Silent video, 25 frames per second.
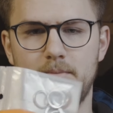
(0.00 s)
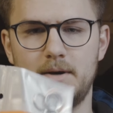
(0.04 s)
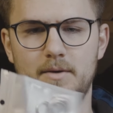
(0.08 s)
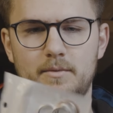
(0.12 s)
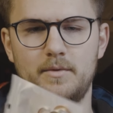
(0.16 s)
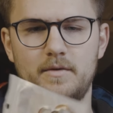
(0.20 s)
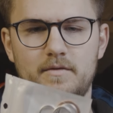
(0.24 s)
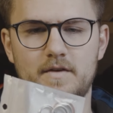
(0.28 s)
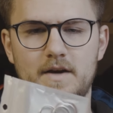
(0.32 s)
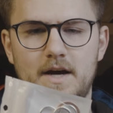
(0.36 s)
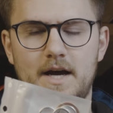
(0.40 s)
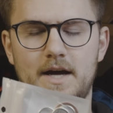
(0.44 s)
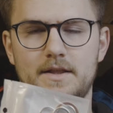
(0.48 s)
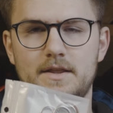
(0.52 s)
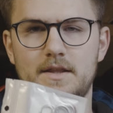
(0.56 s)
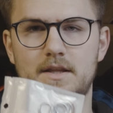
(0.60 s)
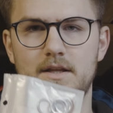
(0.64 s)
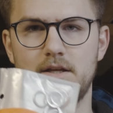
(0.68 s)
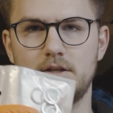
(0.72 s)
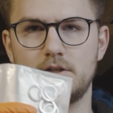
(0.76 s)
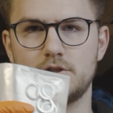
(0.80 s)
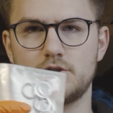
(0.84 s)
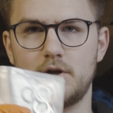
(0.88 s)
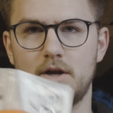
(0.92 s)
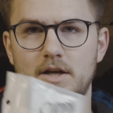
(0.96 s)
but we've got
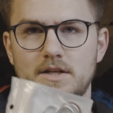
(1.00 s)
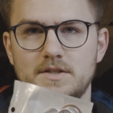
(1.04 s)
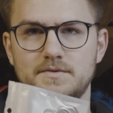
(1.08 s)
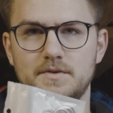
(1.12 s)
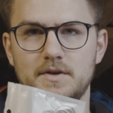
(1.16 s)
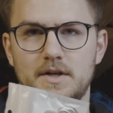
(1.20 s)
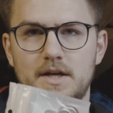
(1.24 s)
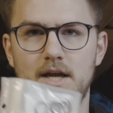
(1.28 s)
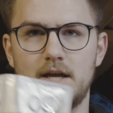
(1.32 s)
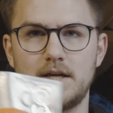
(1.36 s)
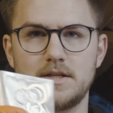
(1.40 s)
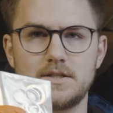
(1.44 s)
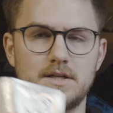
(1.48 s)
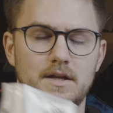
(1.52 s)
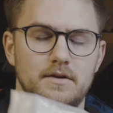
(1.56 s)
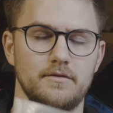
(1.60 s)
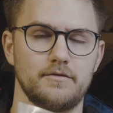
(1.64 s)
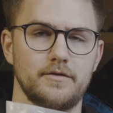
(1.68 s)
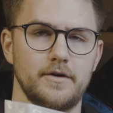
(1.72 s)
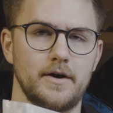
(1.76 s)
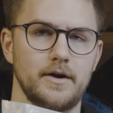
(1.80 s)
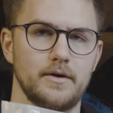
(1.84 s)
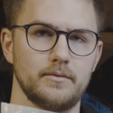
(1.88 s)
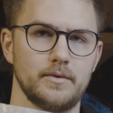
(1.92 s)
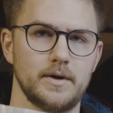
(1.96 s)
the transfer case and
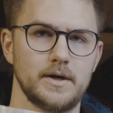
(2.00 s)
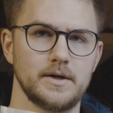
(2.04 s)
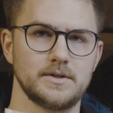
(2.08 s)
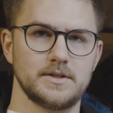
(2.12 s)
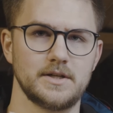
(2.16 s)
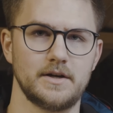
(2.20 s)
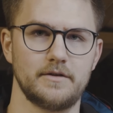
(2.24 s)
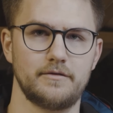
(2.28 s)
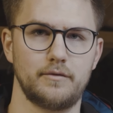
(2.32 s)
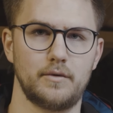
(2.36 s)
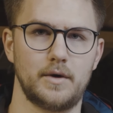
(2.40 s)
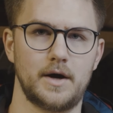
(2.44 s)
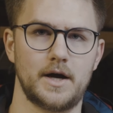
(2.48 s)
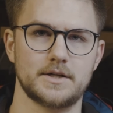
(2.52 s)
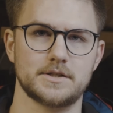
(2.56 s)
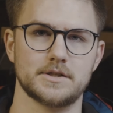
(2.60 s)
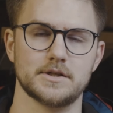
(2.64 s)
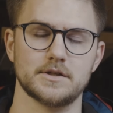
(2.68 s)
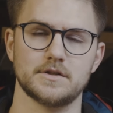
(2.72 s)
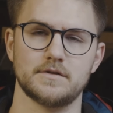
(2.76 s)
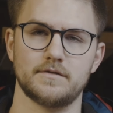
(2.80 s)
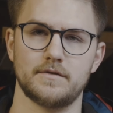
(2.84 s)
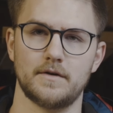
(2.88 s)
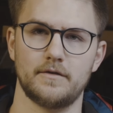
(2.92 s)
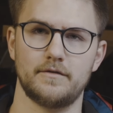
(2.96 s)
front and rear diff
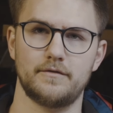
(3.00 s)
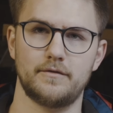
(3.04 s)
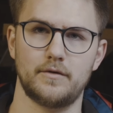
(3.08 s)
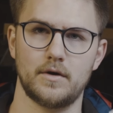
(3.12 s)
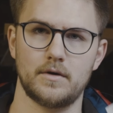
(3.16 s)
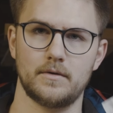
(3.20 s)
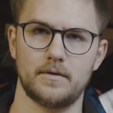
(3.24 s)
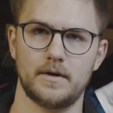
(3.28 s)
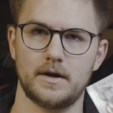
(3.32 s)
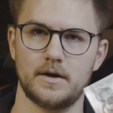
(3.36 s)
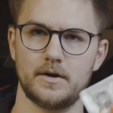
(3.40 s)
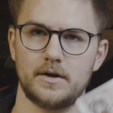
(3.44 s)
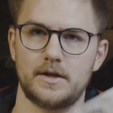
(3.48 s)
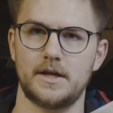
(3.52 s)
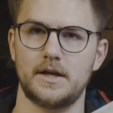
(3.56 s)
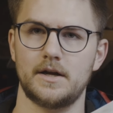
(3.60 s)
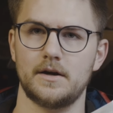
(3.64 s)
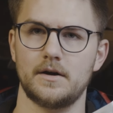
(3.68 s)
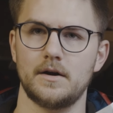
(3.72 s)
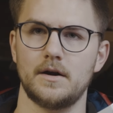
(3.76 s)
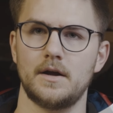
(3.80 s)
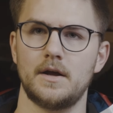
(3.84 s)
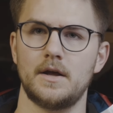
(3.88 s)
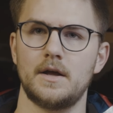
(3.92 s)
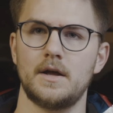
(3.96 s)
washers for a 4Runner
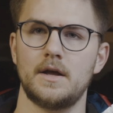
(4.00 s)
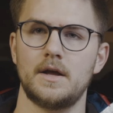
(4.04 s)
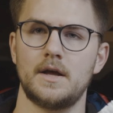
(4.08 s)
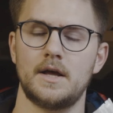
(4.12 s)
here.